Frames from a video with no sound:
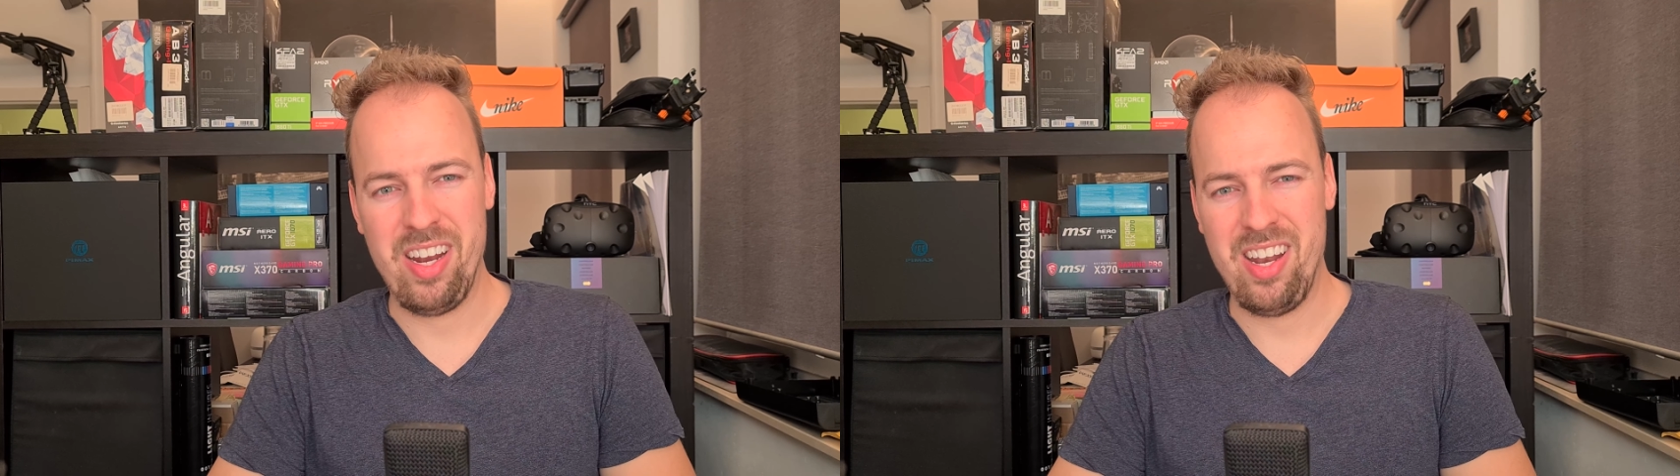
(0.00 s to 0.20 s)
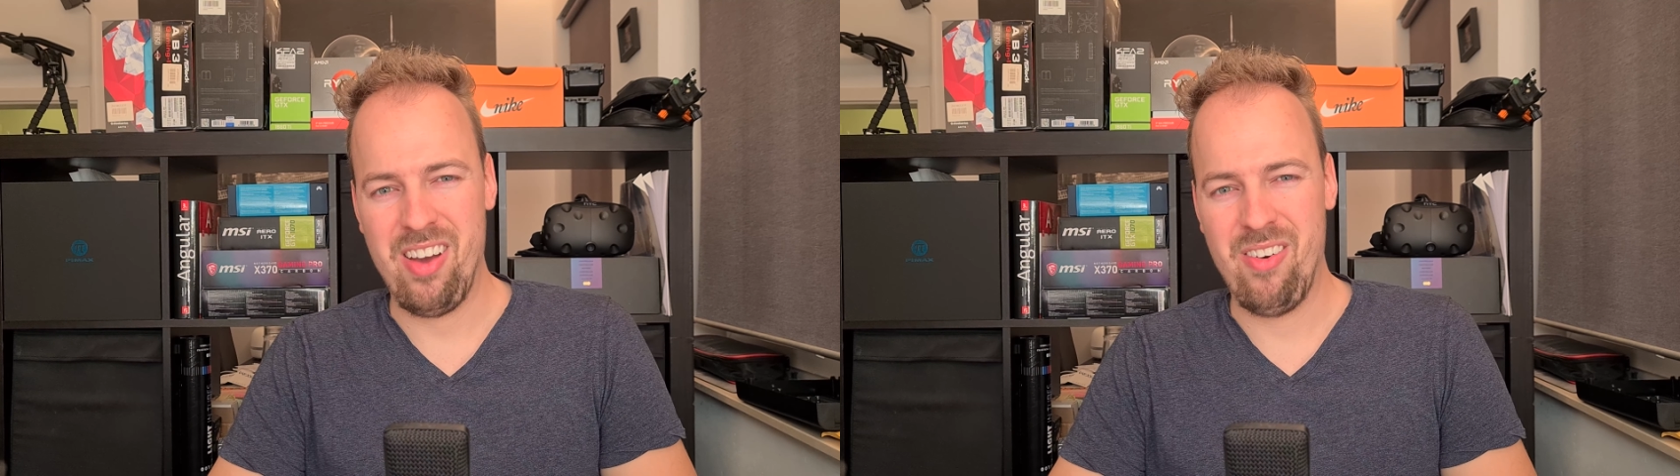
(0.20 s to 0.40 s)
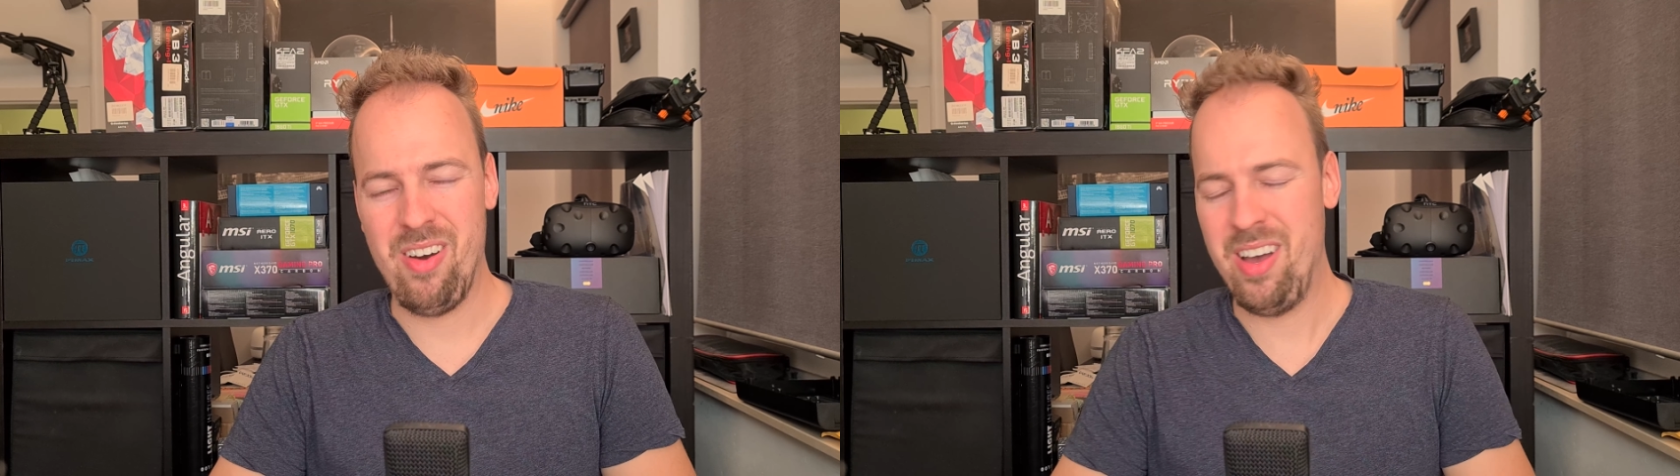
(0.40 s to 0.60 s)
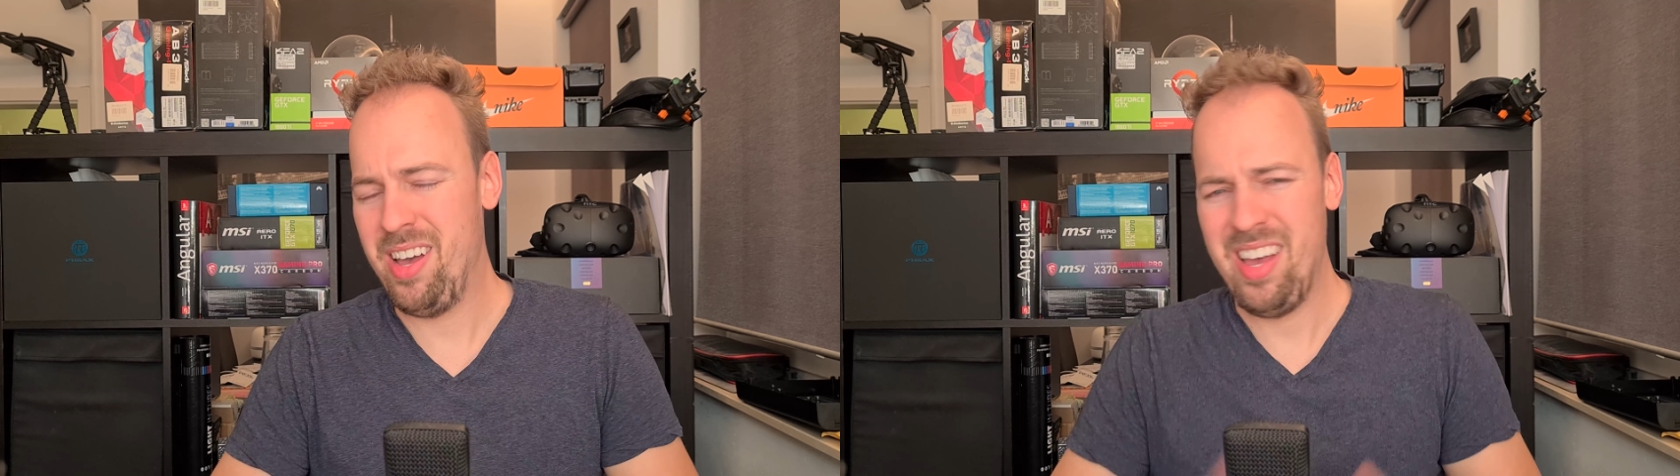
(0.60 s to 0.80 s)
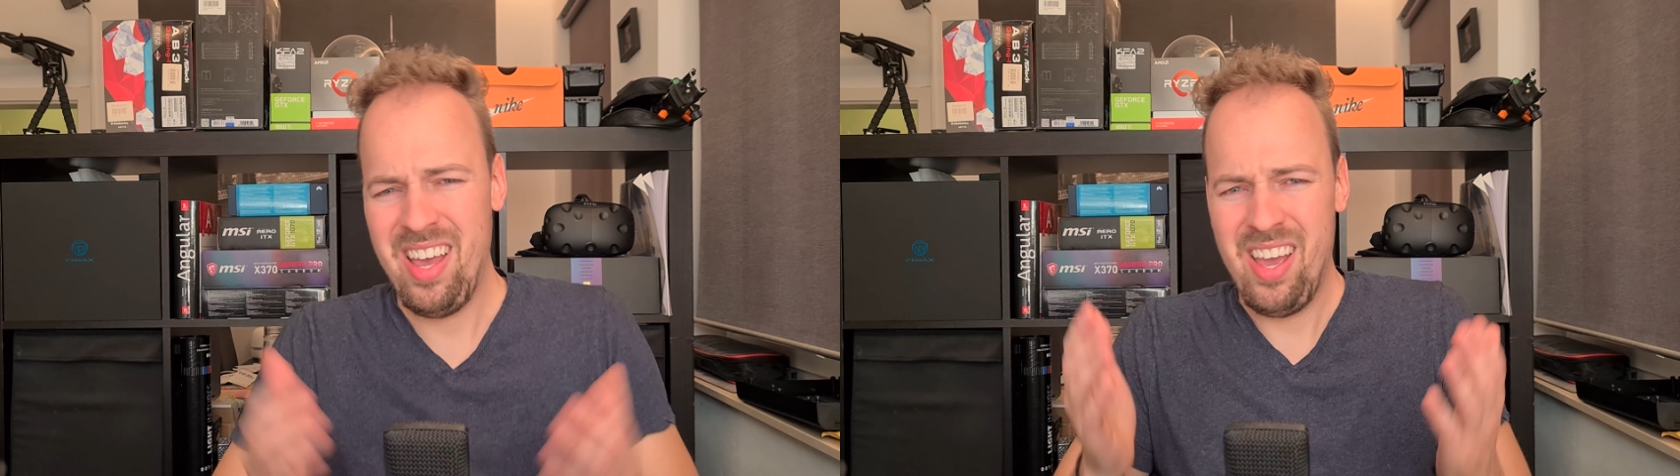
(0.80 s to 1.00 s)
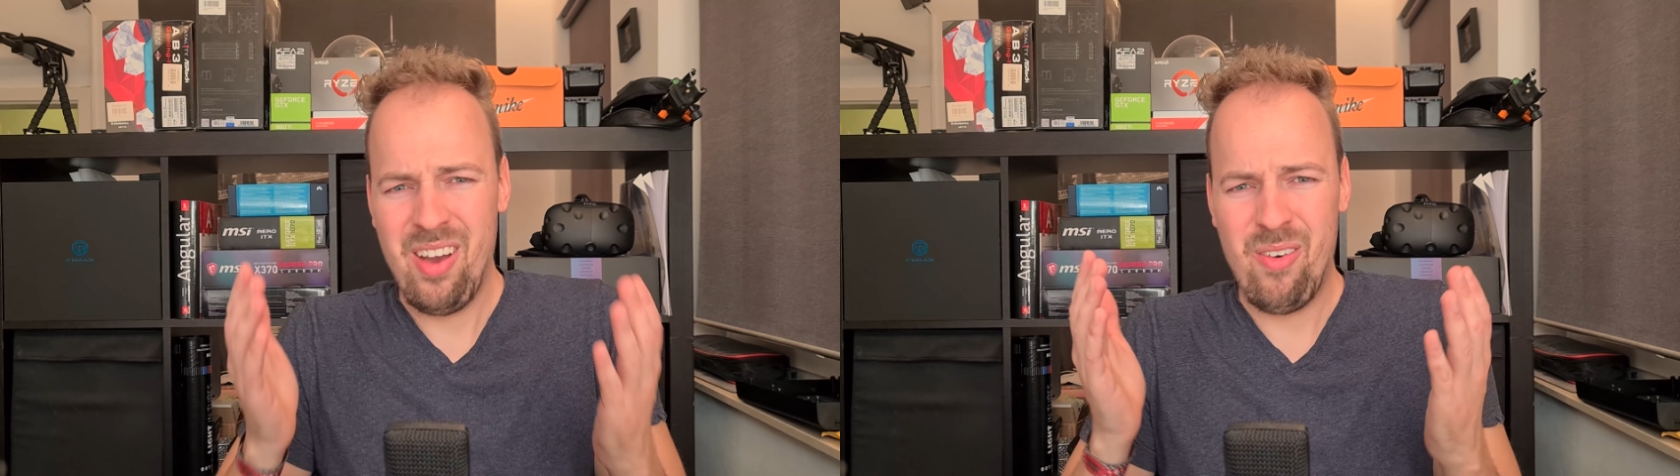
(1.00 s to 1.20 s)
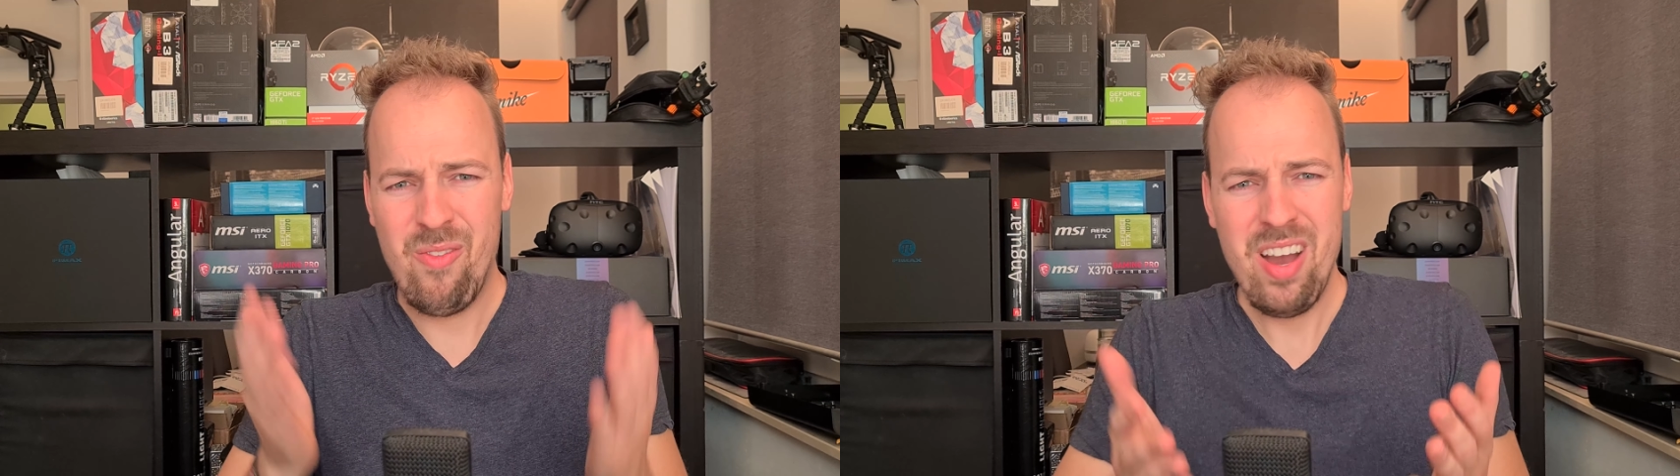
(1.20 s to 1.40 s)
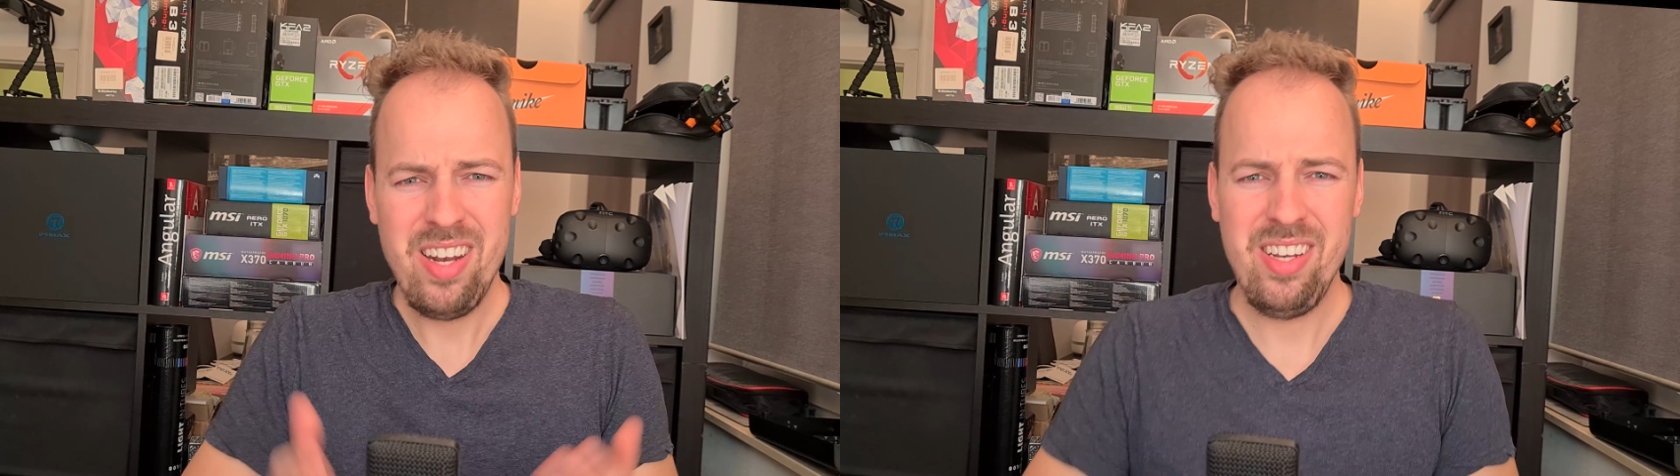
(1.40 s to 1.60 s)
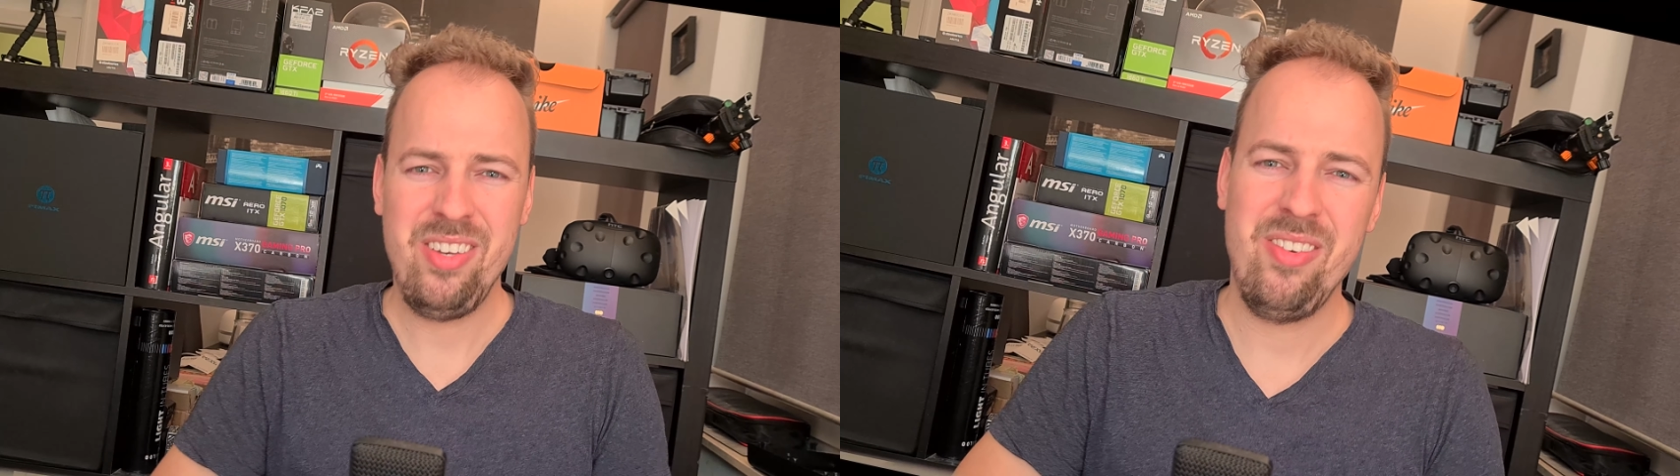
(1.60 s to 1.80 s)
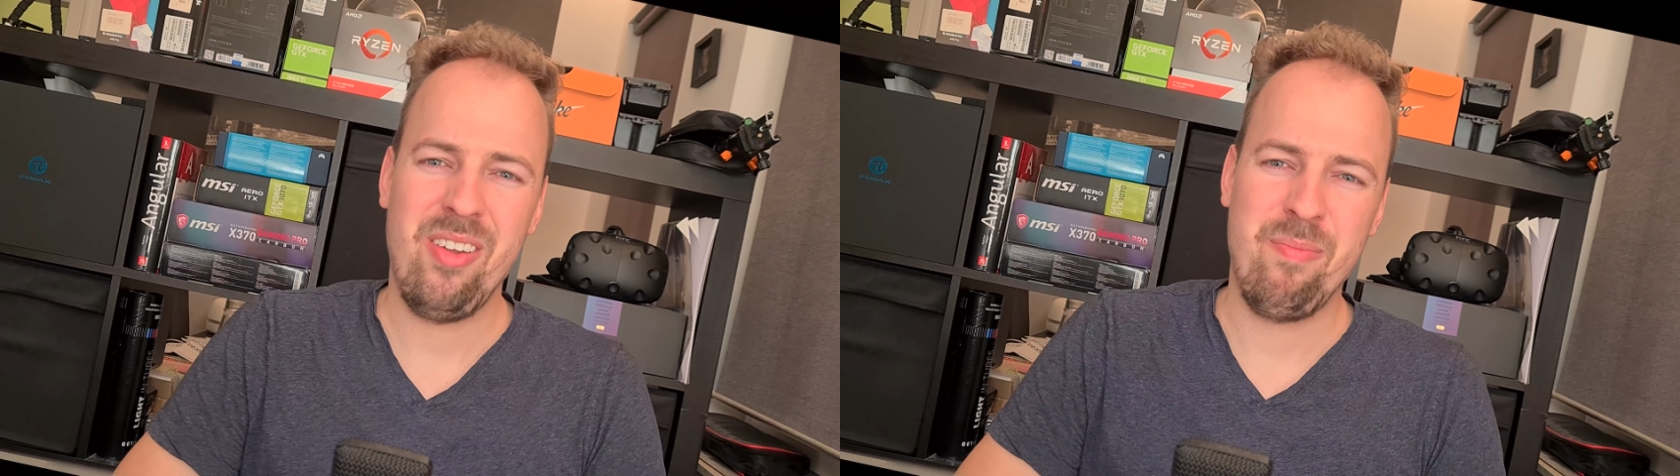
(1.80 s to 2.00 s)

now, why did you not